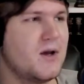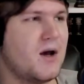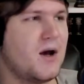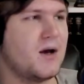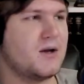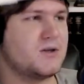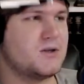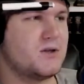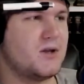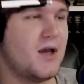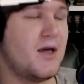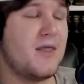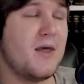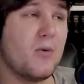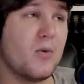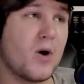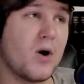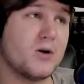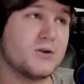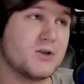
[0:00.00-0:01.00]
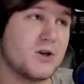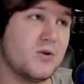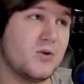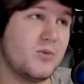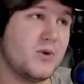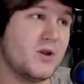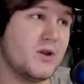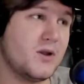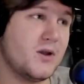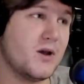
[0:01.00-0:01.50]
Uh, and then we're also going to
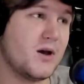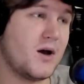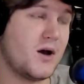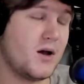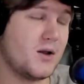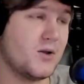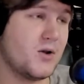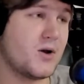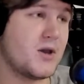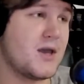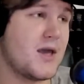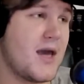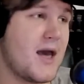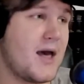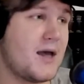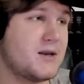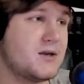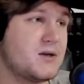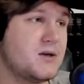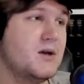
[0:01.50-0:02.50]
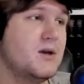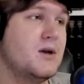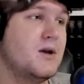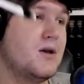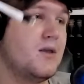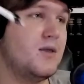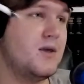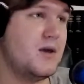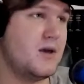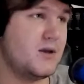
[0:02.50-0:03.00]
be uh, looking at
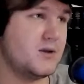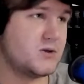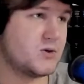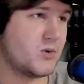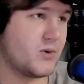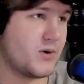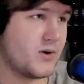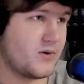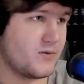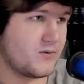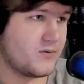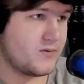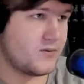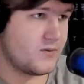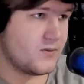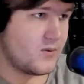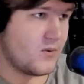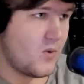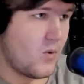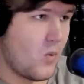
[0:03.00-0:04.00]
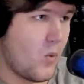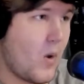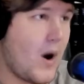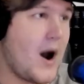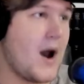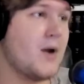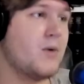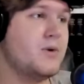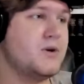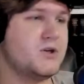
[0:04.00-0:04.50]
the sort of
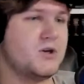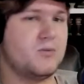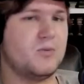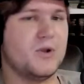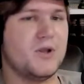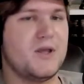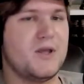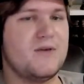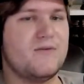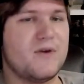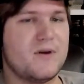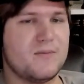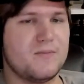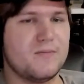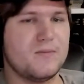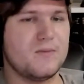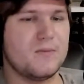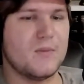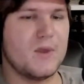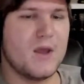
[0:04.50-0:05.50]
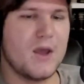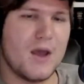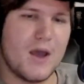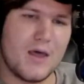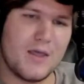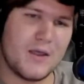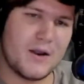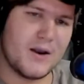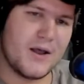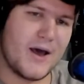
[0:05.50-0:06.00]
why we should believe it.
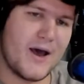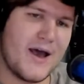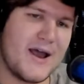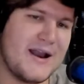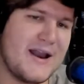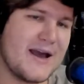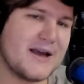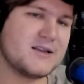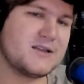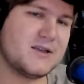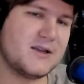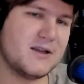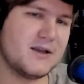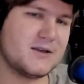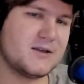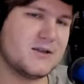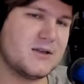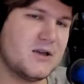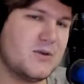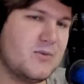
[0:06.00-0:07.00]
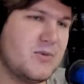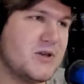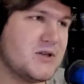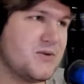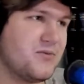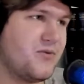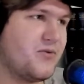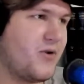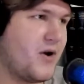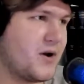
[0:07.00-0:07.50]
And then uh, next to this is going to be
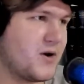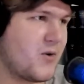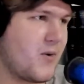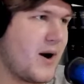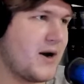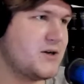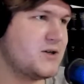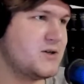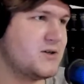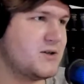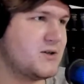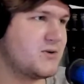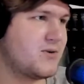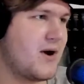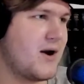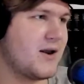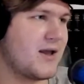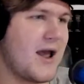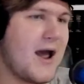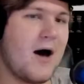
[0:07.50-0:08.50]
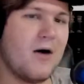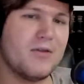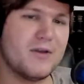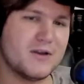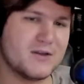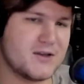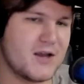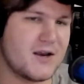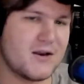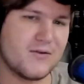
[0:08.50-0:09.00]
some fun questions surrounding how the
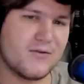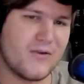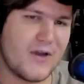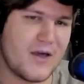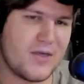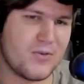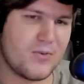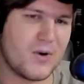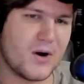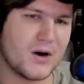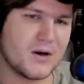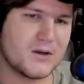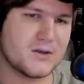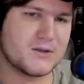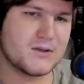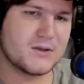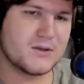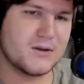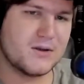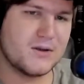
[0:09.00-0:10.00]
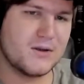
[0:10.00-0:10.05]
ascent of faith works.